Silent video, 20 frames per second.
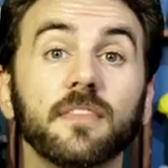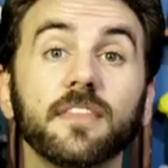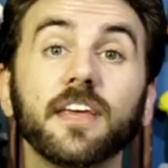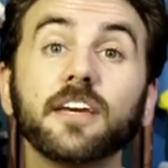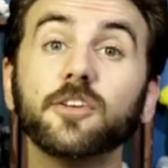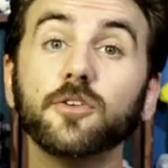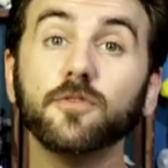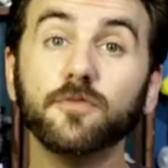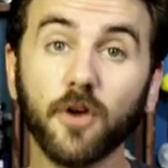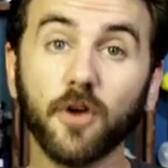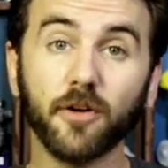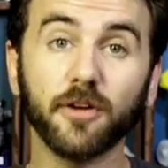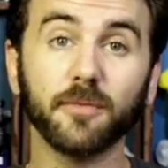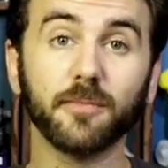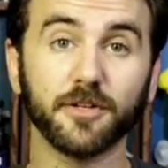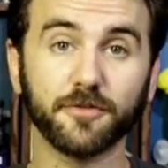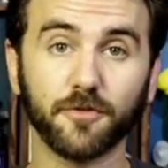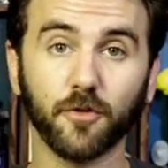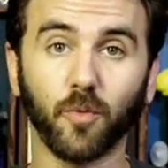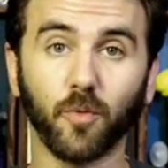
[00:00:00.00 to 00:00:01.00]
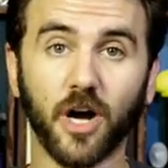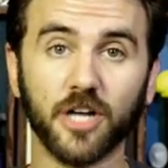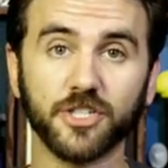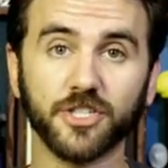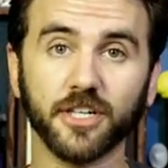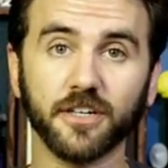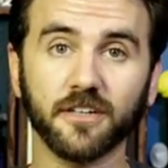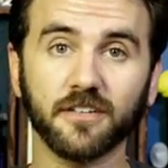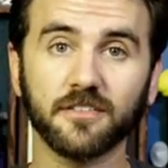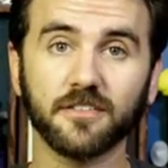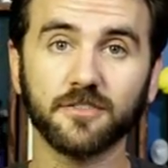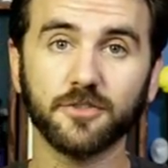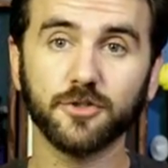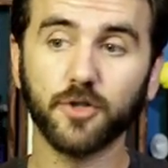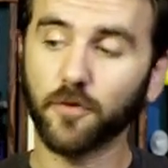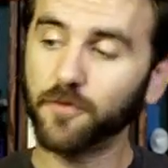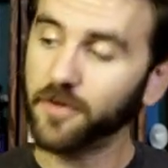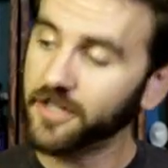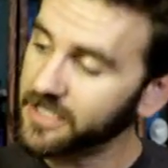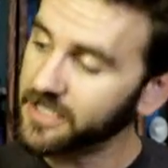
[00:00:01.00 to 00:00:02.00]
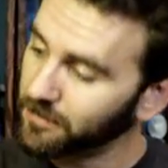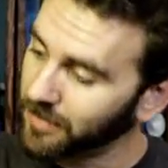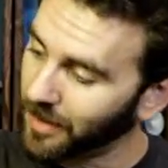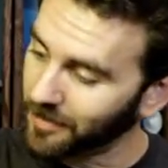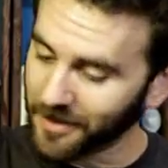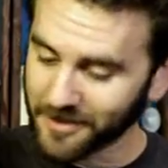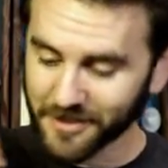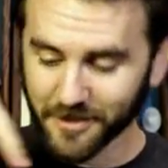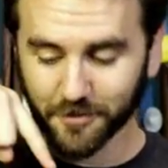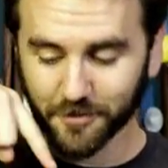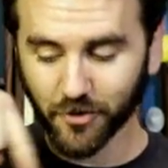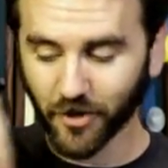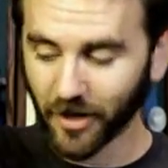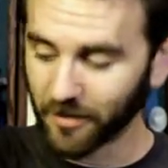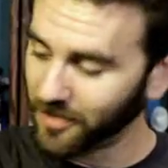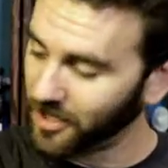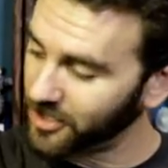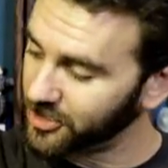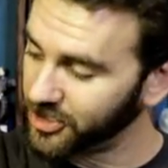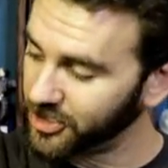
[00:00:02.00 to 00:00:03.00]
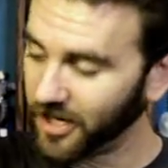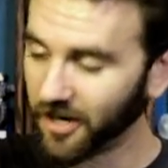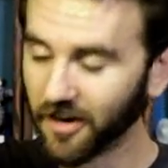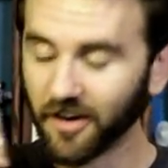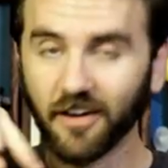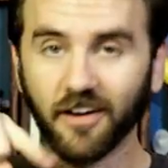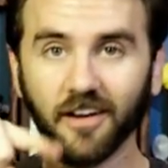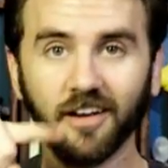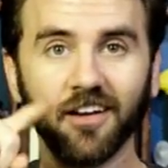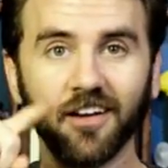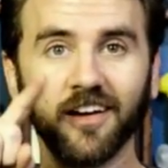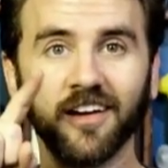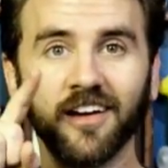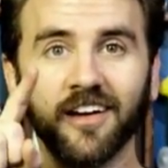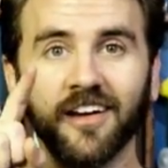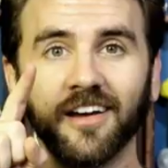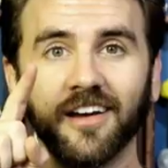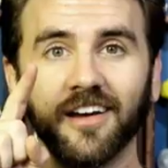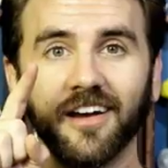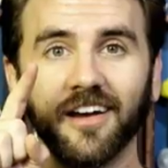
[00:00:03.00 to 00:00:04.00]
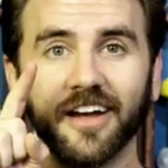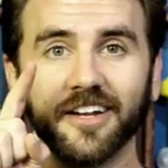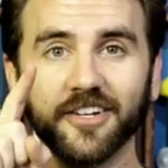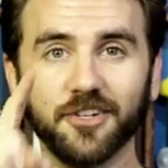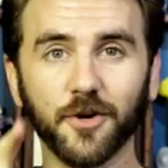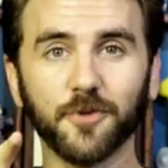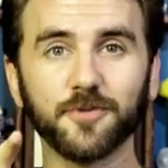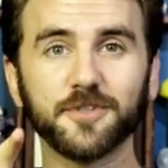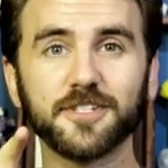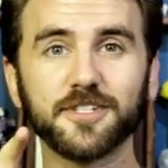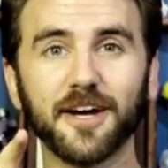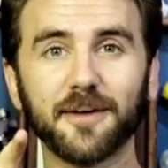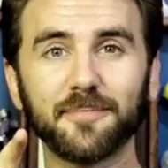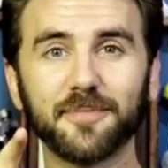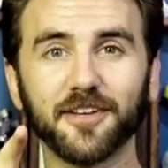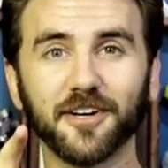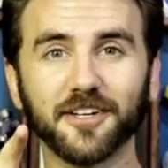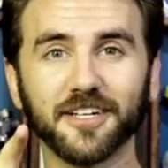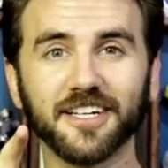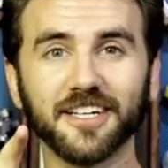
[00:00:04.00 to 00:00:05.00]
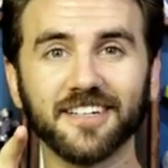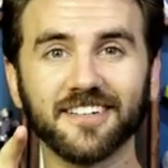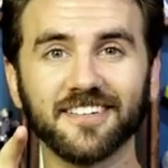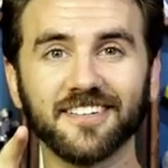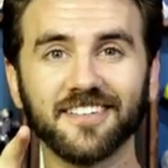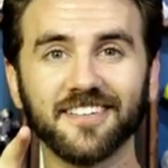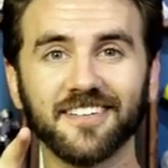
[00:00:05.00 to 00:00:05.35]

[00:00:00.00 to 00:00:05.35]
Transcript: Thank you very much for watching. Don't forget to blah blah subscribe, blah share, and don't stop thunking.